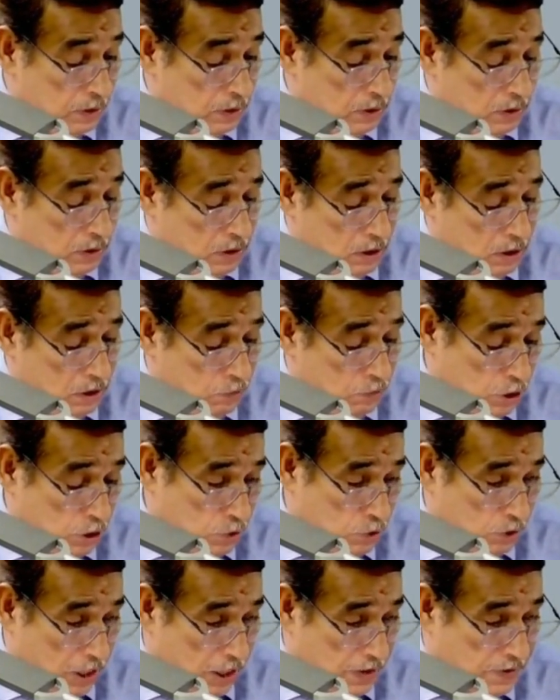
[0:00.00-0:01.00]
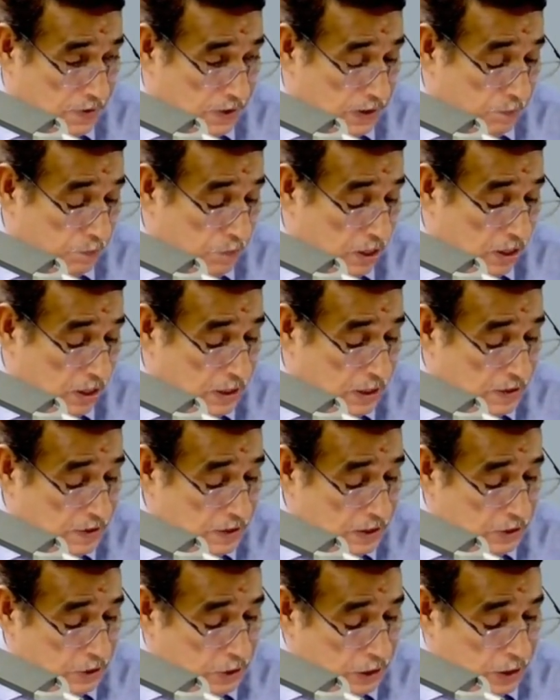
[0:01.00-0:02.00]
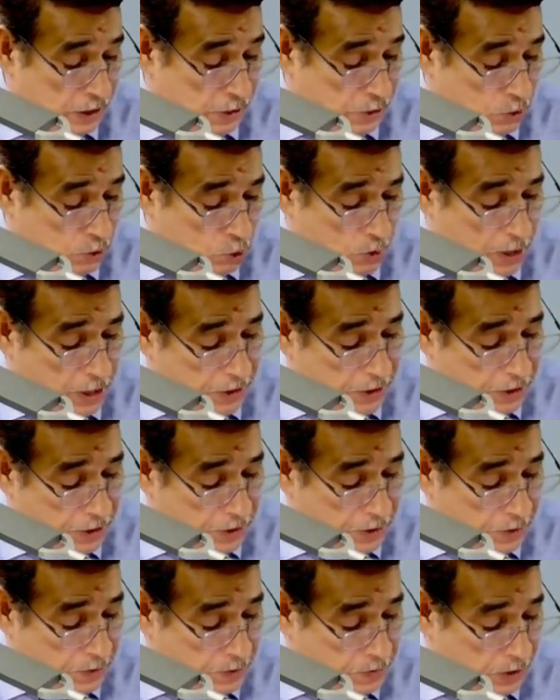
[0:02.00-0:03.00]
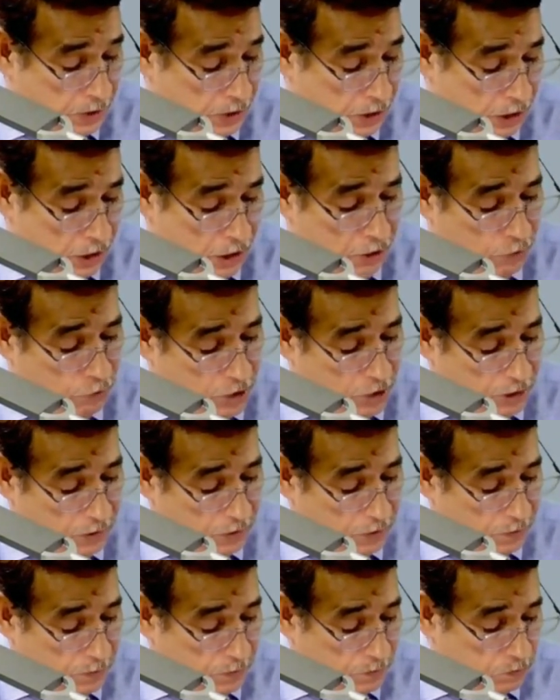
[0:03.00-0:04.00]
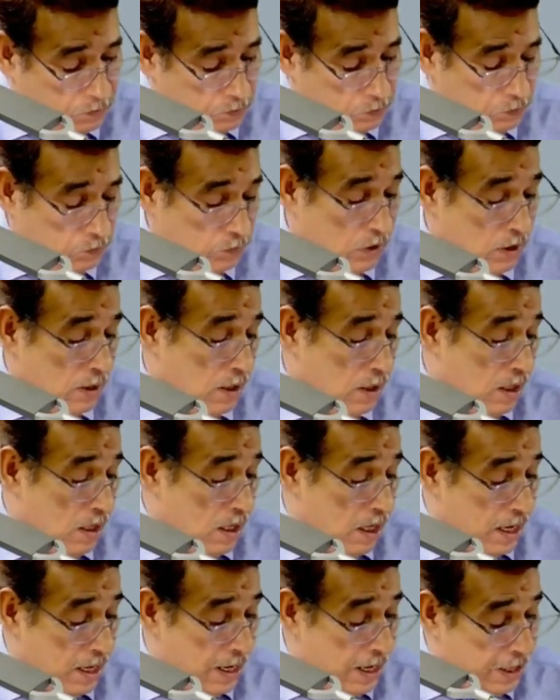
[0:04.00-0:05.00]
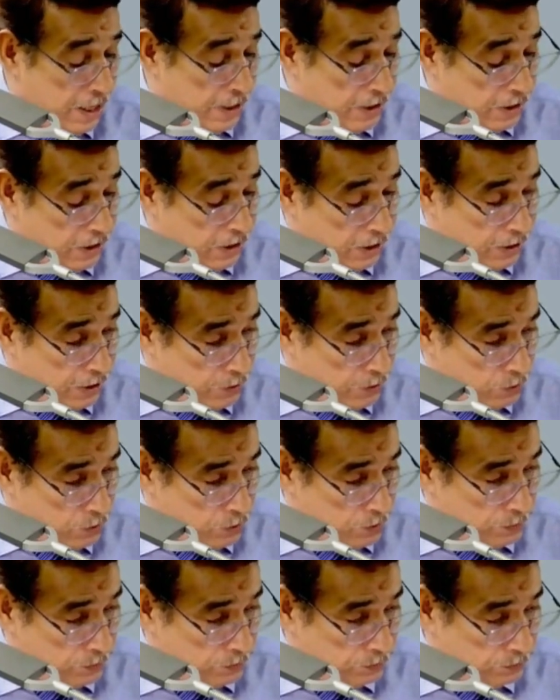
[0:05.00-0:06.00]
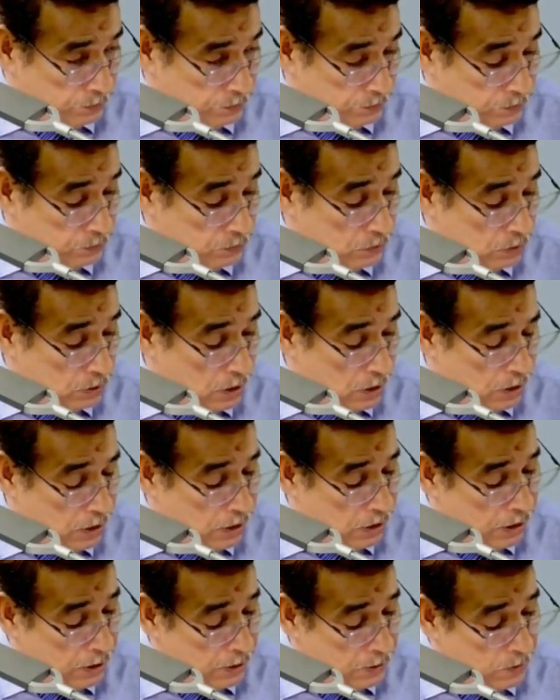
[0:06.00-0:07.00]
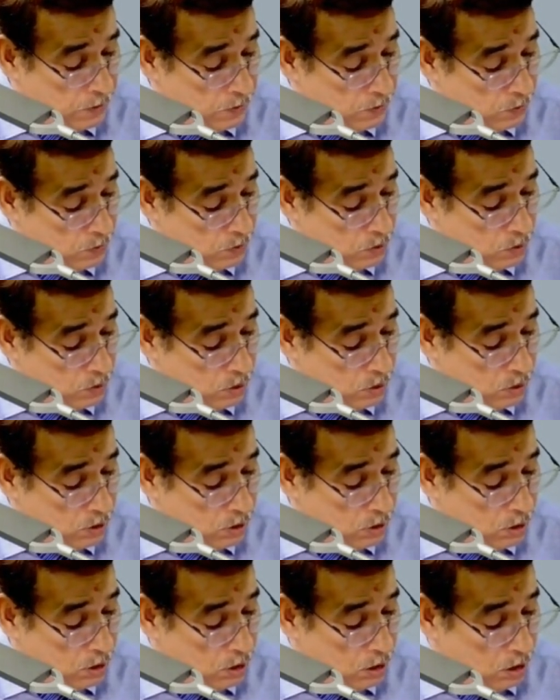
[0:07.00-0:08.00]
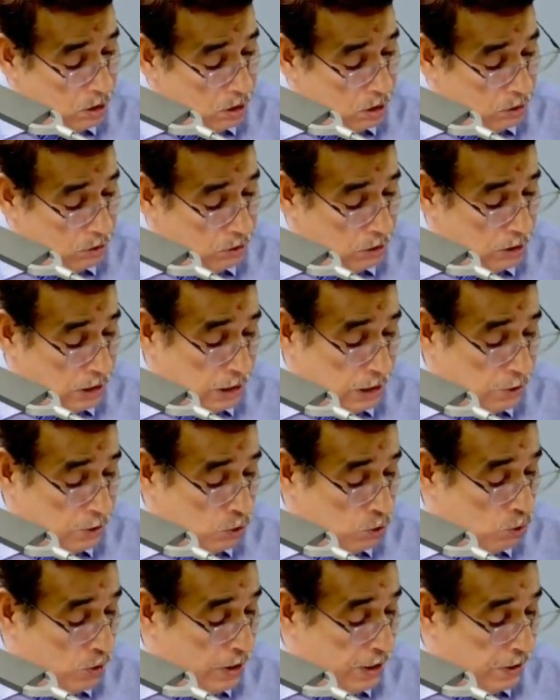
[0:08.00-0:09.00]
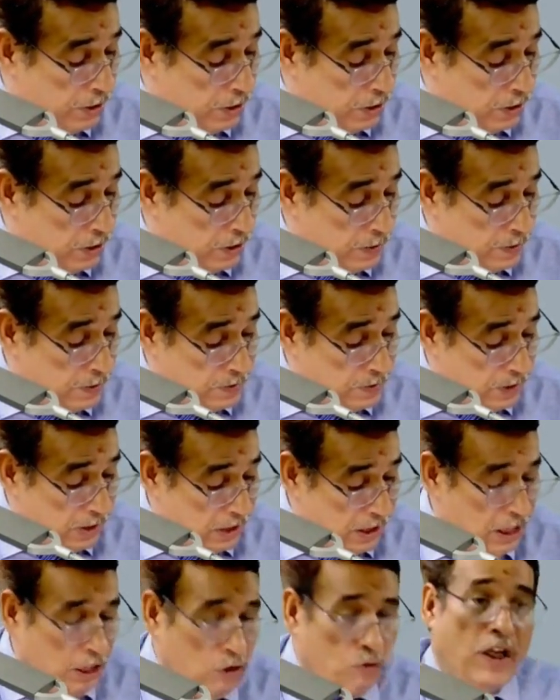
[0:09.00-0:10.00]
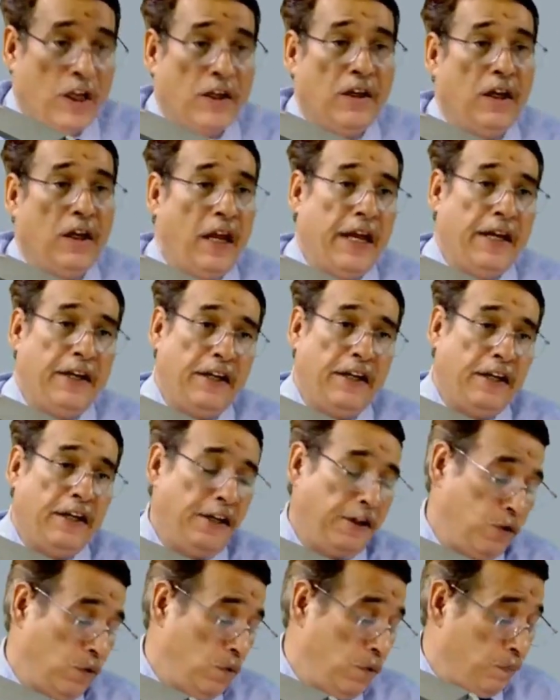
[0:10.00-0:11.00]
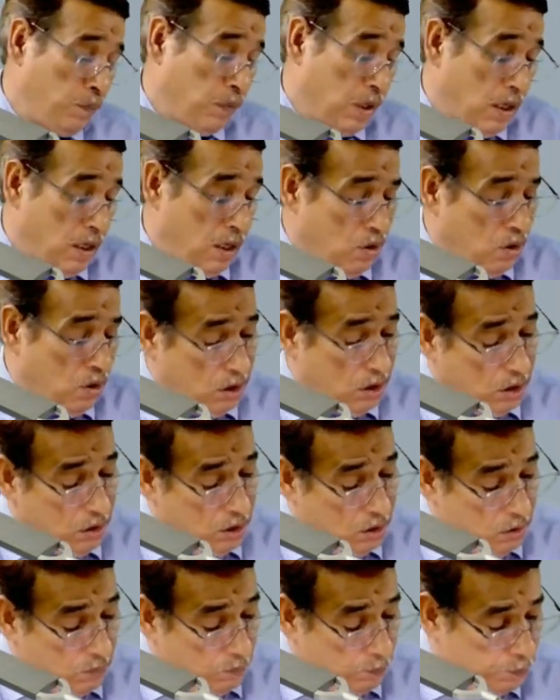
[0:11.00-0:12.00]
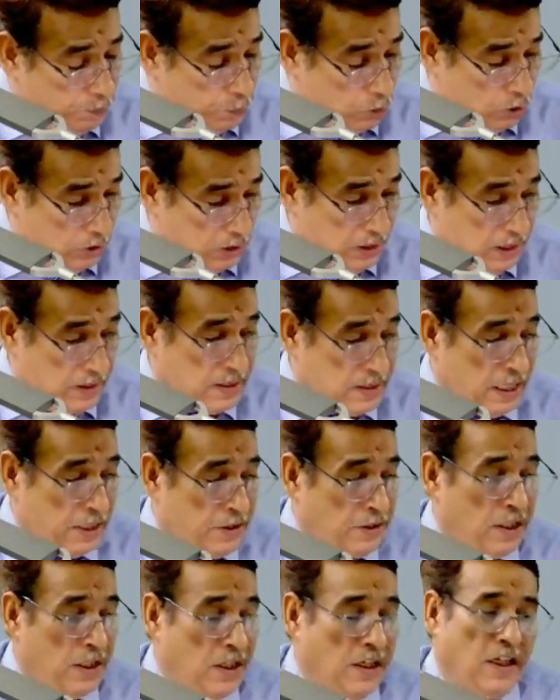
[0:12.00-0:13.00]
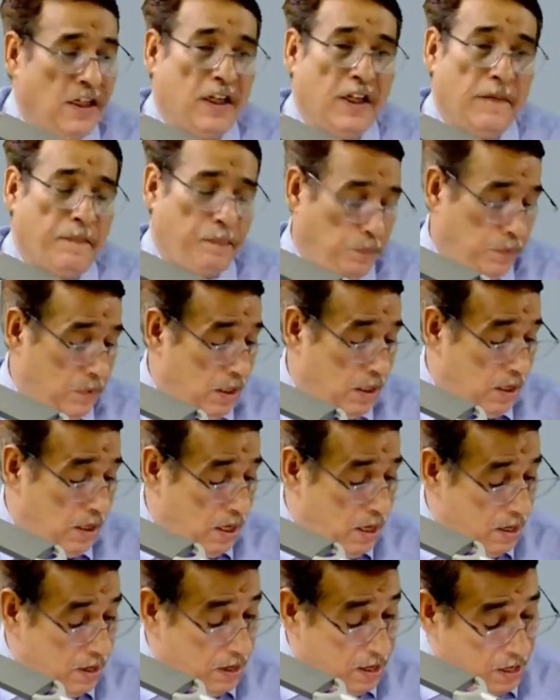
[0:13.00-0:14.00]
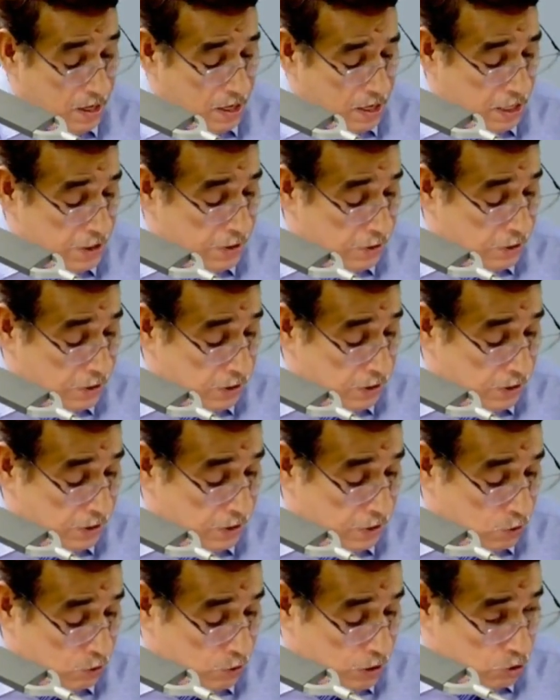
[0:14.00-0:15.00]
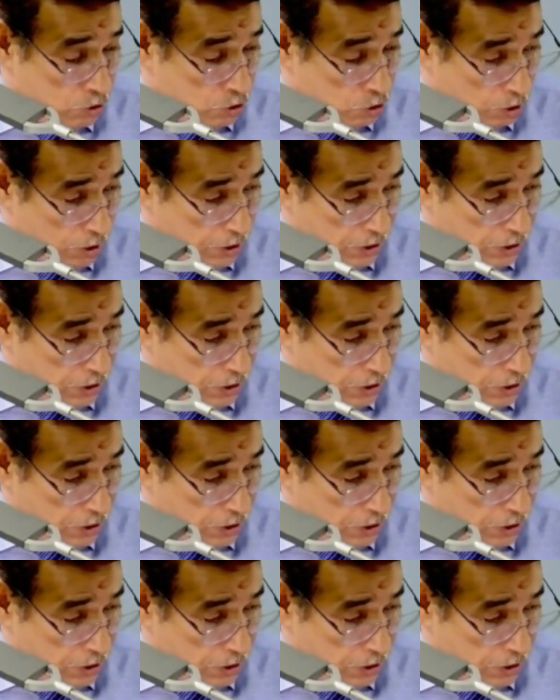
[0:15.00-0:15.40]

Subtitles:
what should I say? Let us say there are two entities, E1 and E2, correct? There are two entities, E1 and E2. Both these entities enter into a joint